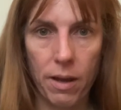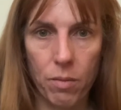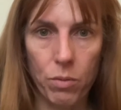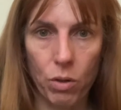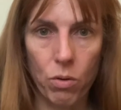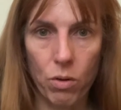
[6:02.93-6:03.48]
at
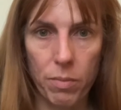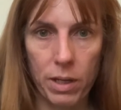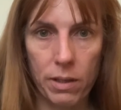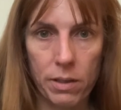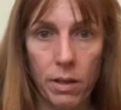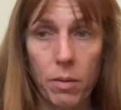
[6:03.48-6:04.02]

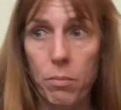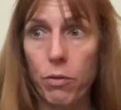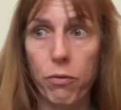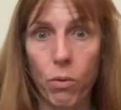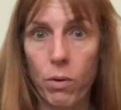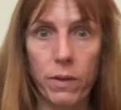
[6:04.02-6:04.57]
McCormick
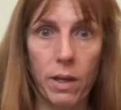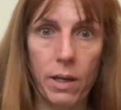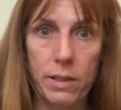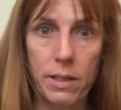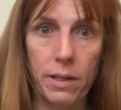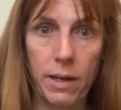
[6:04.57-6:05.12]
before the
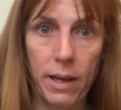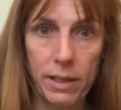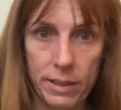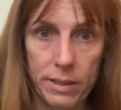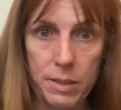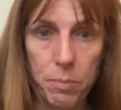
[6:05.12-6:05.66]

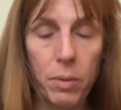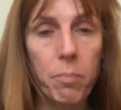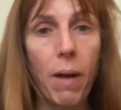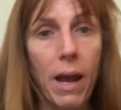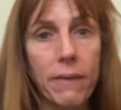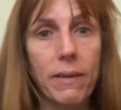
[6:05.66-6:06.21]
1880s. But
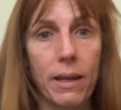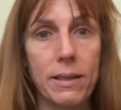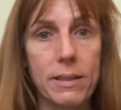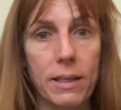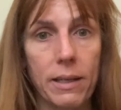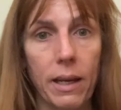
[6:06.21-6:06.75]
by the
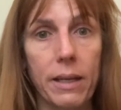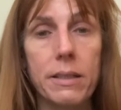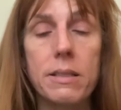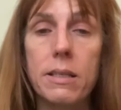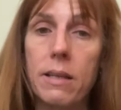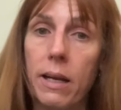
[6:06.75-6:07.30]

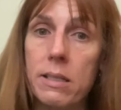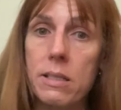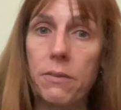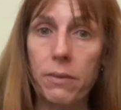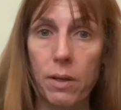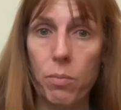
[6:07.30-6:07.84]
1880s, the Knights
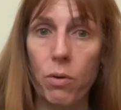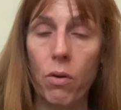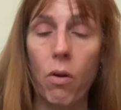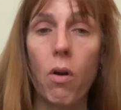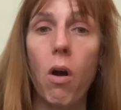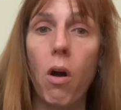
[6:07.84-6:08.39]
of Labor
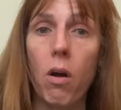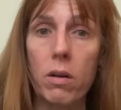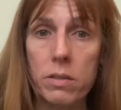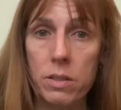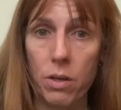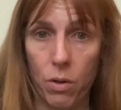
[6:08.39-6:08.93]
are
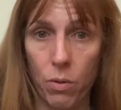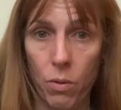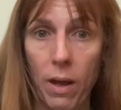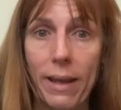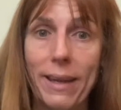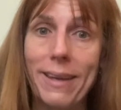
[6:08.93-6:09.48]
also
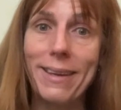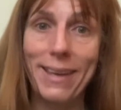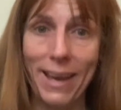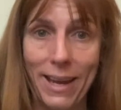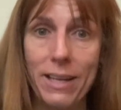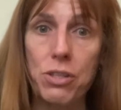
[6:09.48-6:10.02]

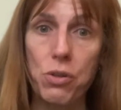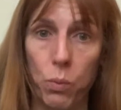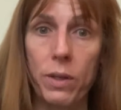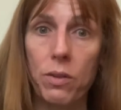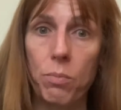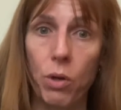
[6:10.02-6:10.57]
engaged
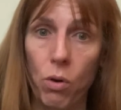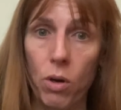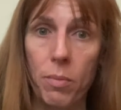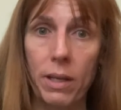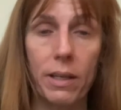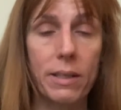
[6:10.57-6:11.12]
with
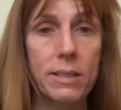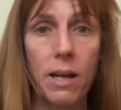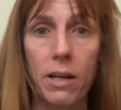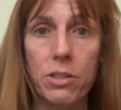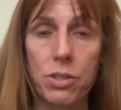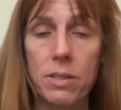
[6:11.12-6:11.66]
McCormick. It's
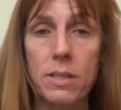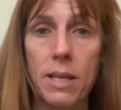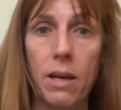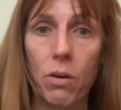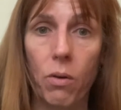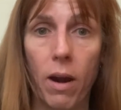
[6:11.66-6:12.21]
not just
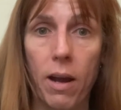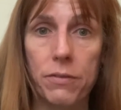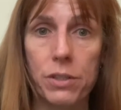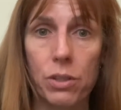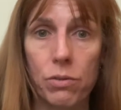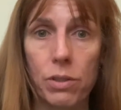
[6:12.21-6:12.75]
that
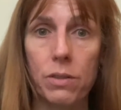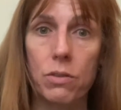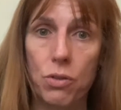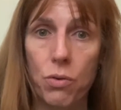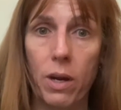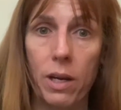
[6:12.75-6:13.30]
craft union, the
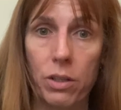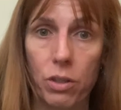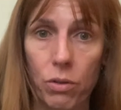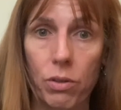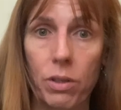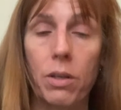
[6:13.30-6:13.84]
trade
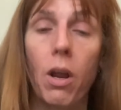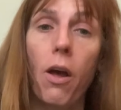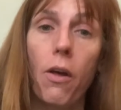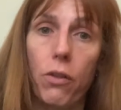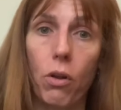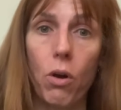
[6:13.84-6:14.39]
union,
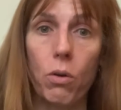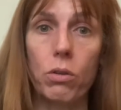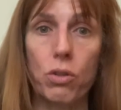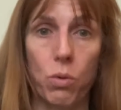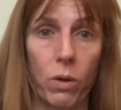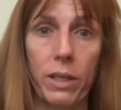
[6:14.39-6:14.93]
the local
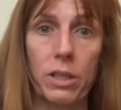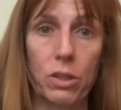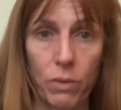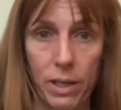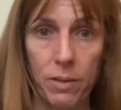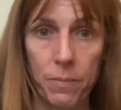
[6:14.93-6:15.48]

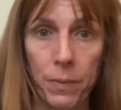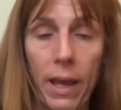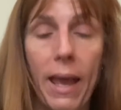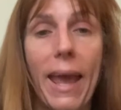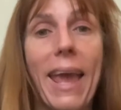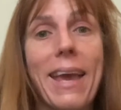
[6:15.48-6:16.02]
23.
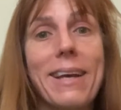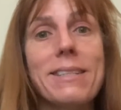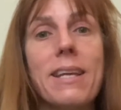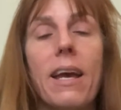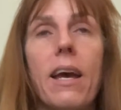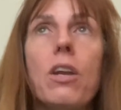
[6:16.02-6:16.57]
And
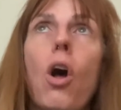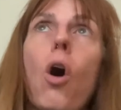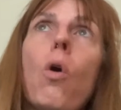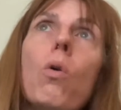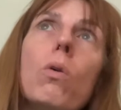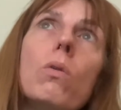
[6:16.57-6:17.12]
an
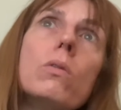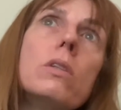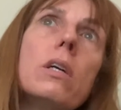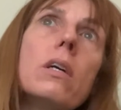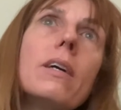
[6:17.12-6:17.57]
old